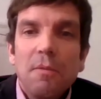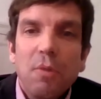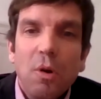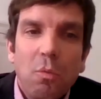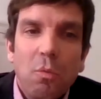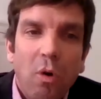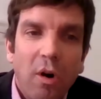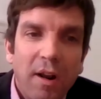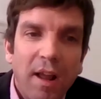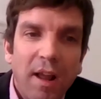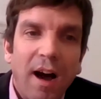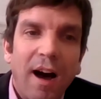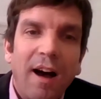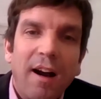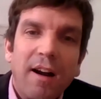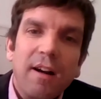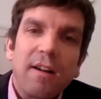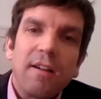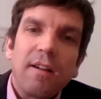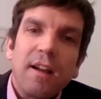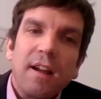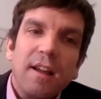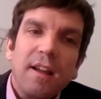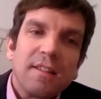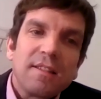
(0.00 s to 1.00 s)
But what
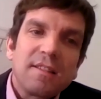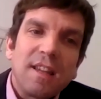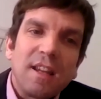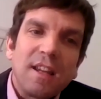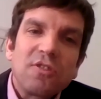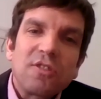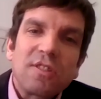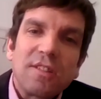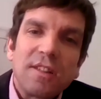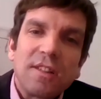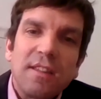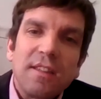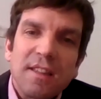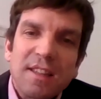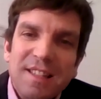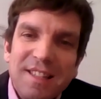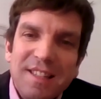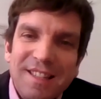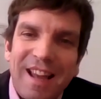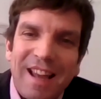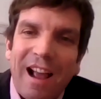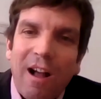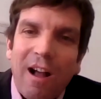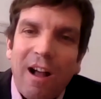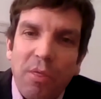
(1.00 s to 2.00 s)
are essentially the
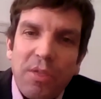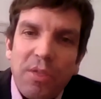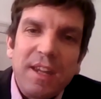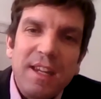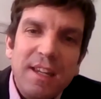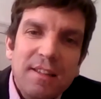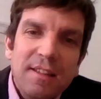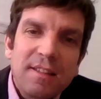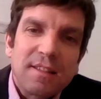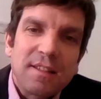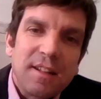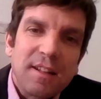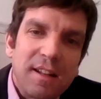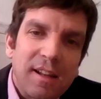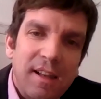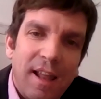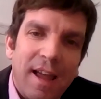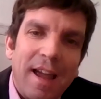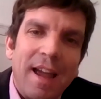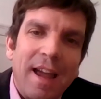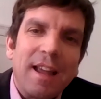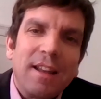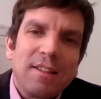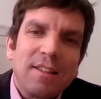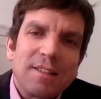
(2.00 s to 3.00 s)
southeastern
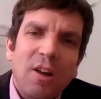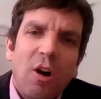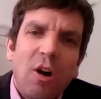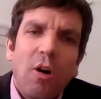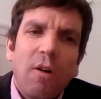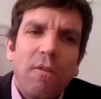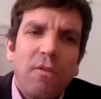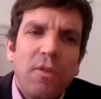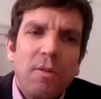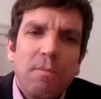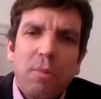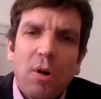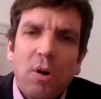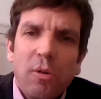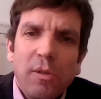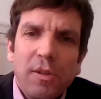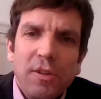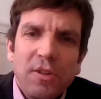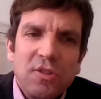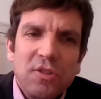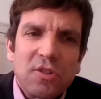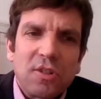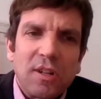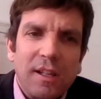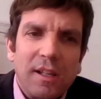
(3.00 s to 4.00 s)
lands of the
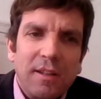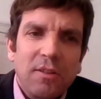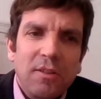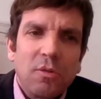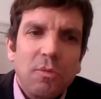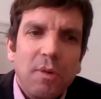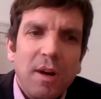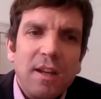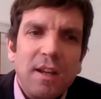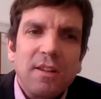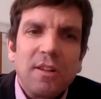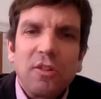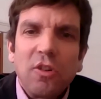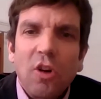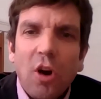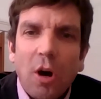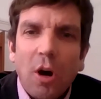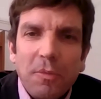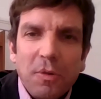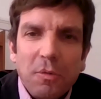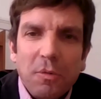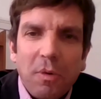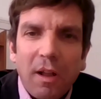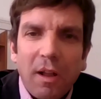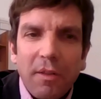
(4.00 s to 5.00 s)
Polish Lithuanian
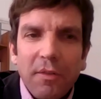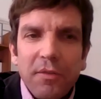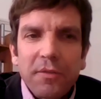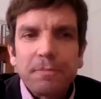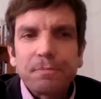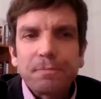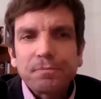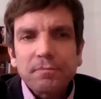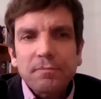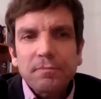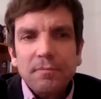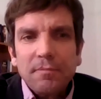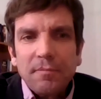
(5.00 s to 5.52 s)
Commonwealth,